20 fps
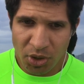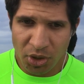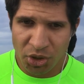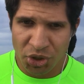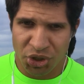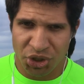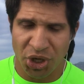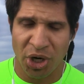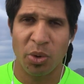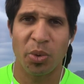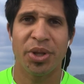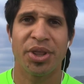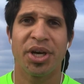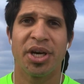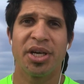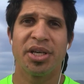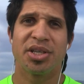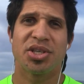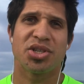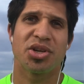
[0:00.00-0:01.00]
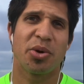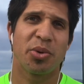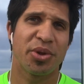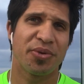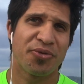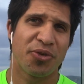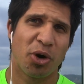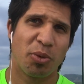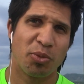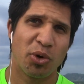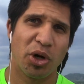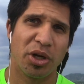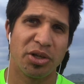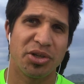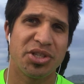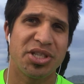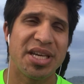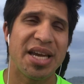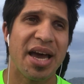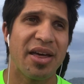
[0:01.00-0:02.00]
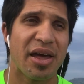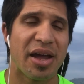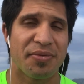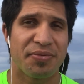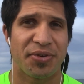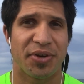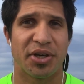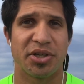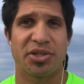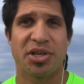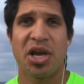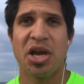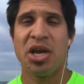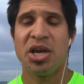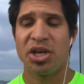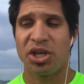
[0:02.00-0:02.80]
start with a foam roller, see how that feels.